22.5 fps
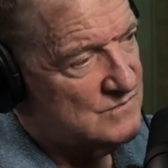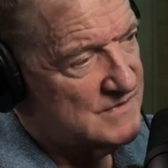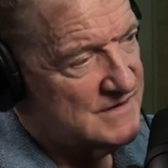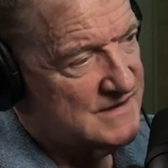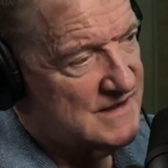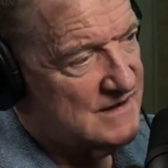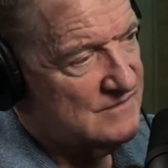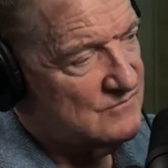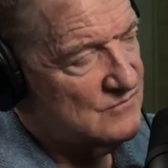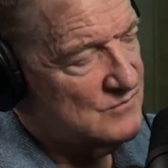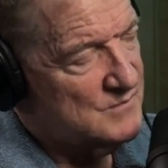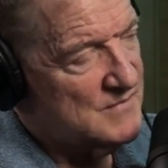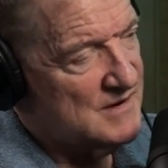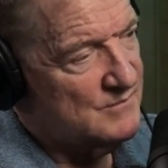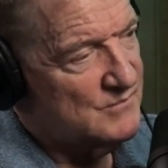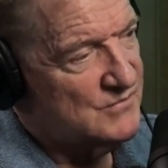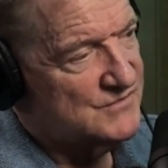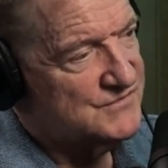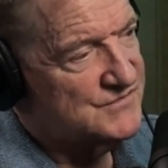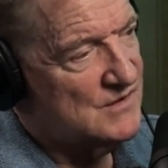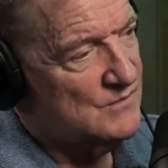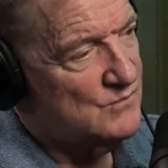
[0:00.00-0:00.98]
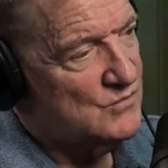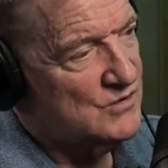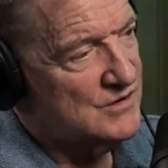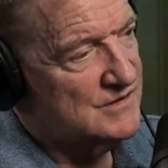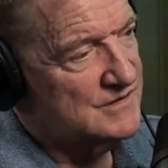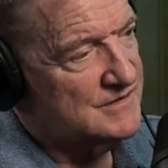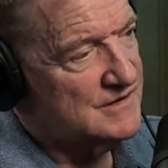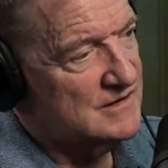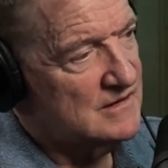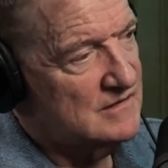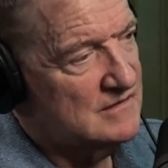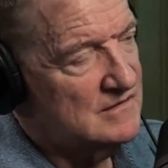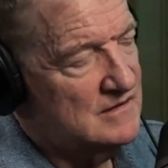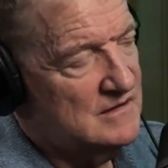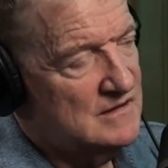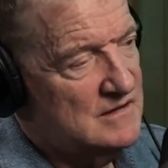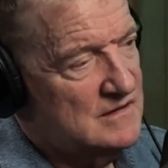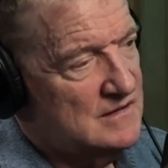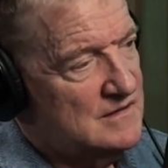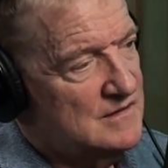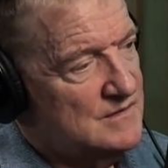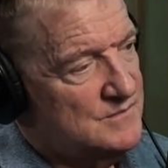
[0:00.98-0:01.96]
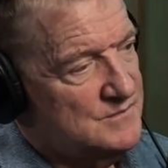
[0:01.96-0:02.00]
I can't remember, somewhere a little,
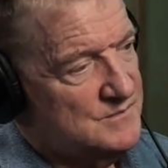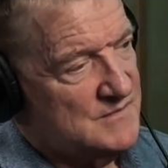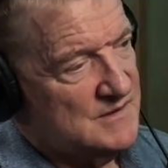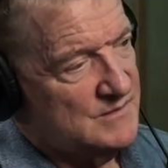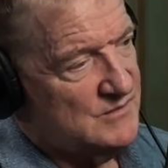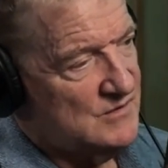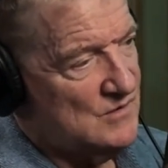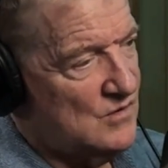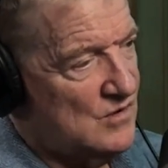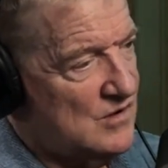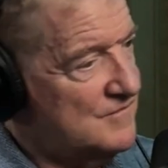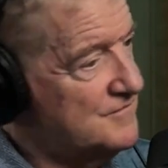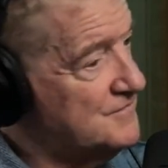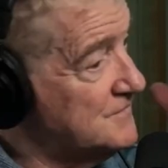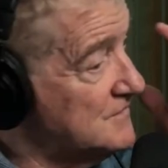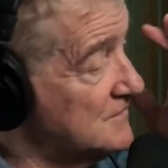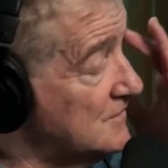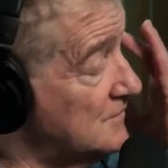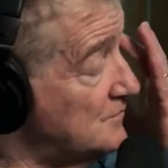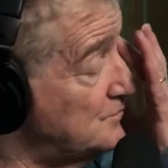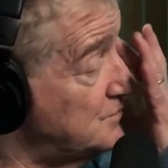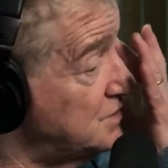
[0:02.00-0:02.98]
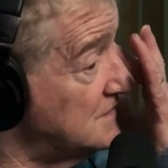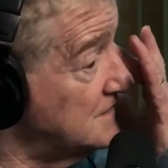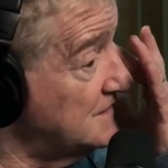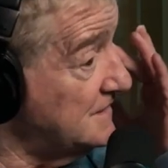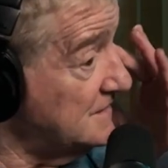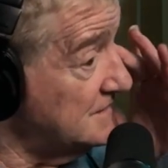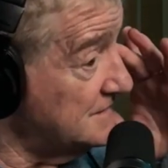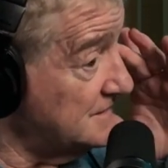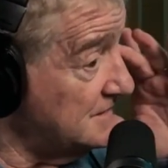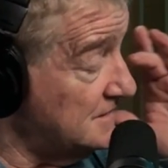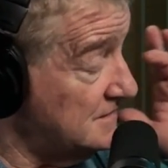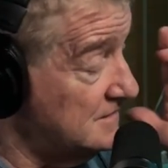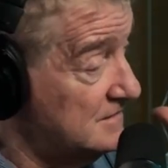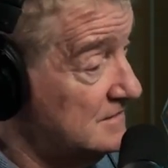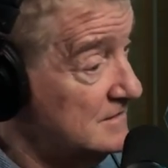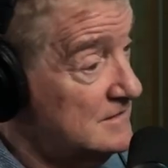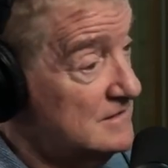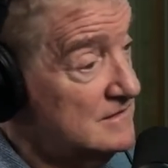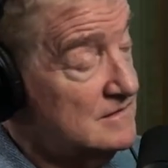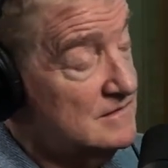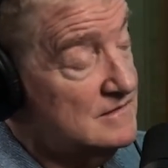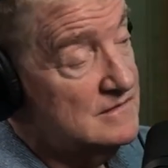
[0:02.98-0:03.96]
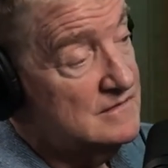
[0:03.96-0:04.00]
maybe off the completely.
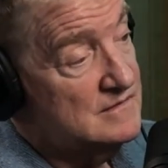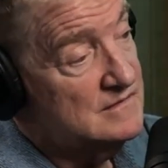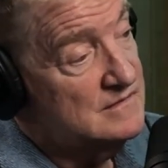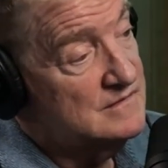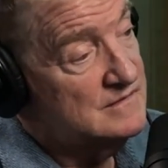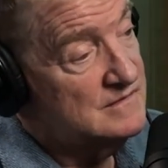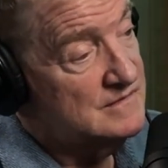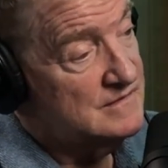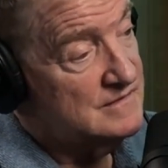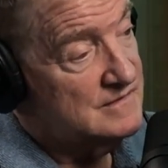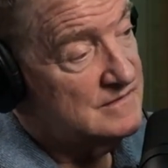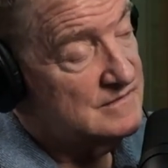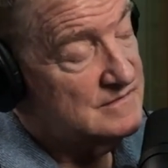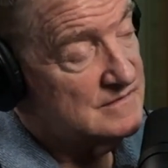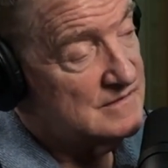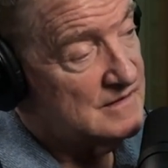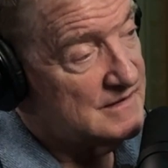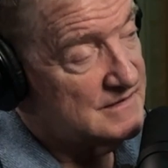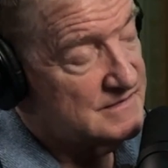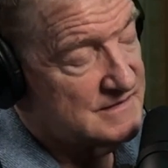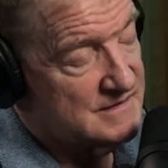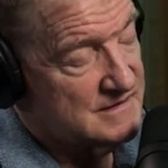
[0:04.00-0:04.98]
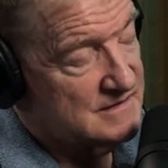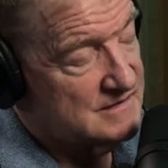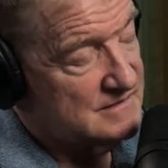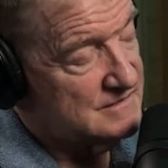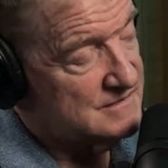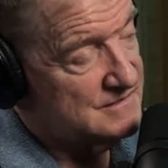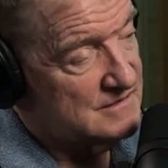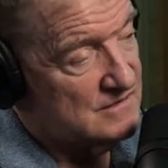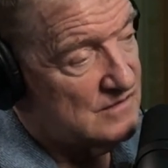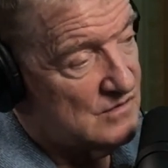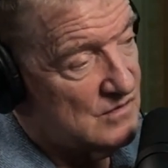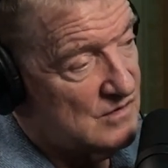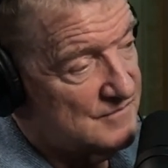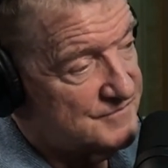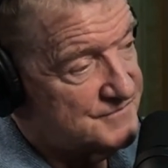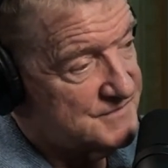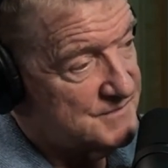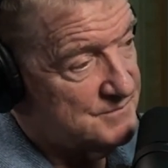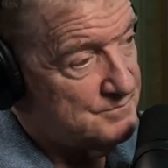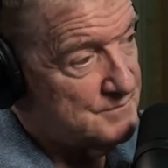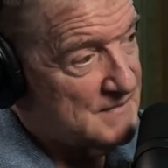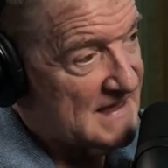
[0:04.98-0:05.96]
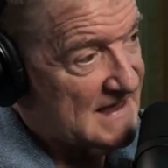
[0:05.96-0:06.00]
I think a little off
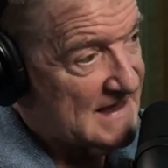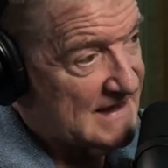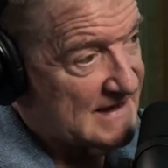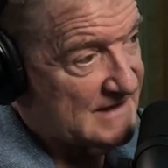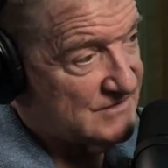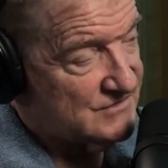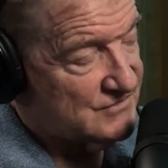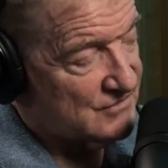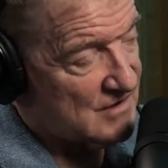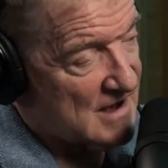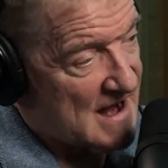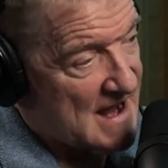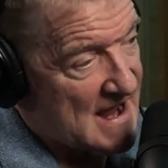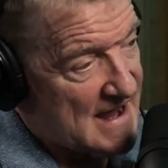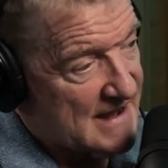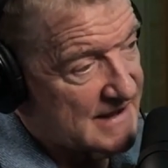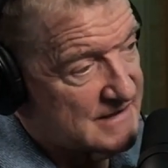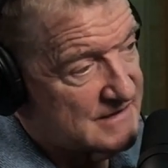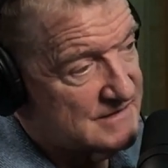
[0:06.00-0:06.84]
the main drag.